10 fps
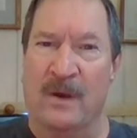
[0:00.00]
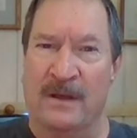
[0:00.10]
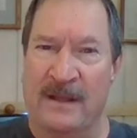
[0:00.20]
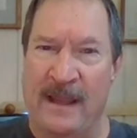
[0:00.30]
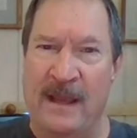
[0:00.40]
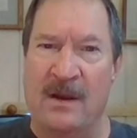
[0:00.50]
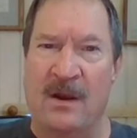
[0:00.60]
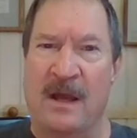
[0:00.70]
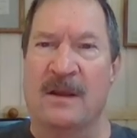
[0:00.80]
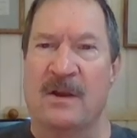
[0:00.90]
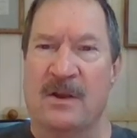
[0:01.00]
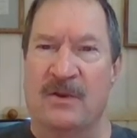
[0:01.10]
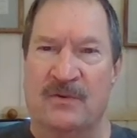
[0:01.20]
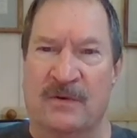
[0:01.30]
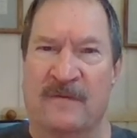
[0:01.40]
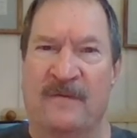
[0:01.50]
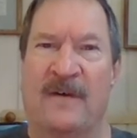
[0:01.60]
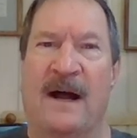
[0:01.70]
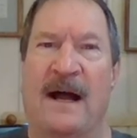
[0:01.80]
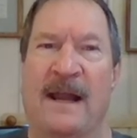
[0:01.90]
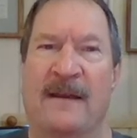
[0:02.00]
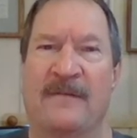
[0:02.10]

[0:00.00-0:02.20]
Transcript: One cannot survive